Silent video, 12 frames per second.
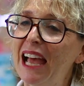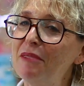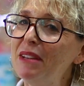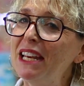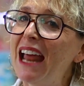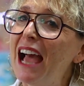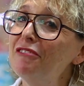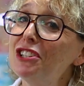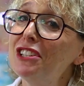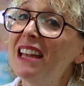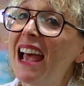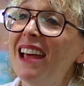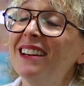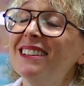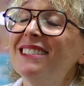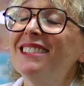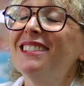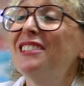I mean, I've just had
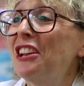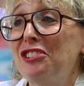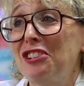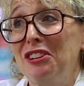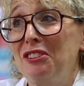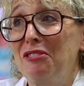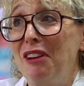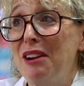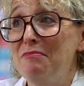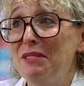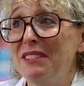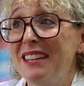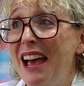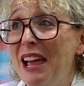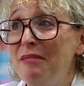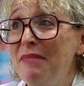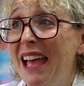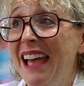such an incredible
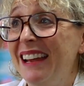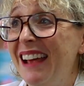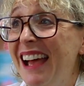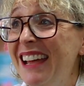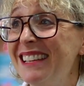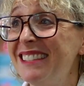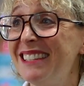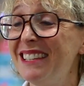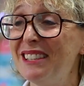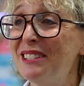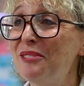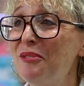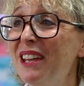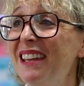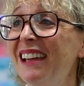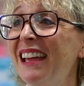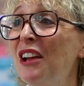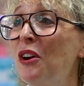time at ISD this
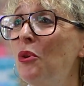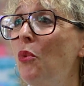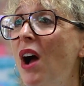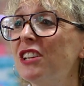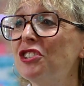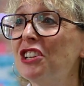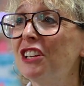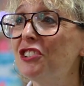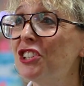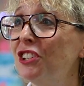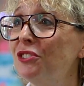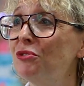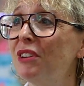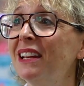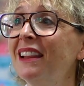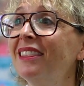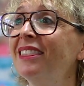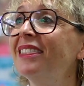week, watching
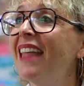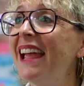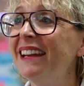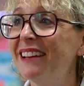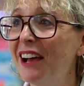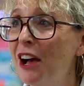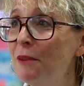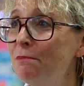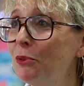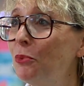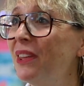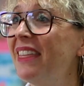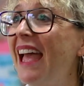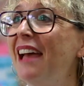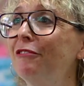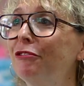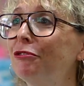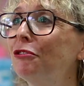children light up with
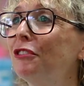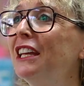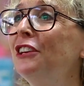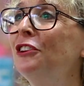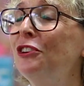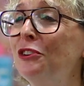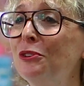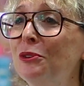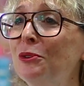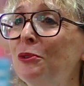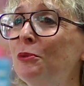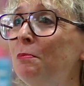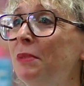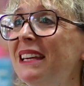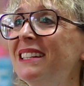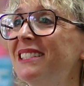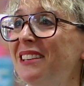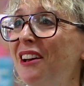every new
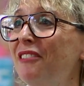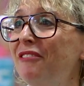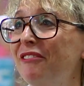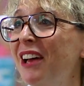piece of